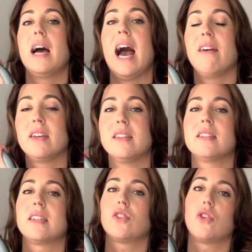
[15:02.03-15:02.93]
having this
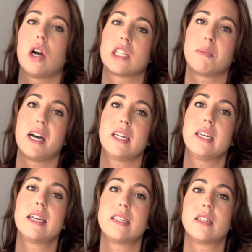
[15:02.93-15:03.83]
as a crossbody
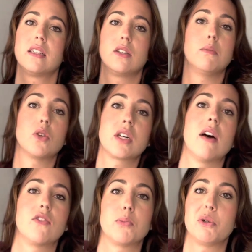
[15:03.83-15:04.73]
is a little more
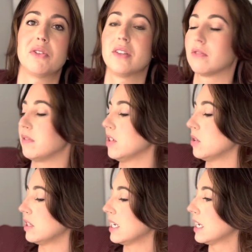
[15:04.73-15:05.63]
comfortable than the
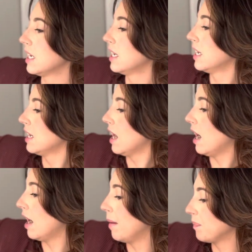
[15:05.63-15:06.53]
Rivioli.
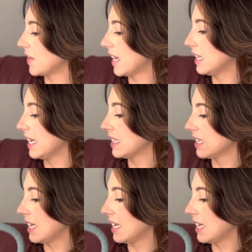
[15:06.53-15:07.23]
I like that they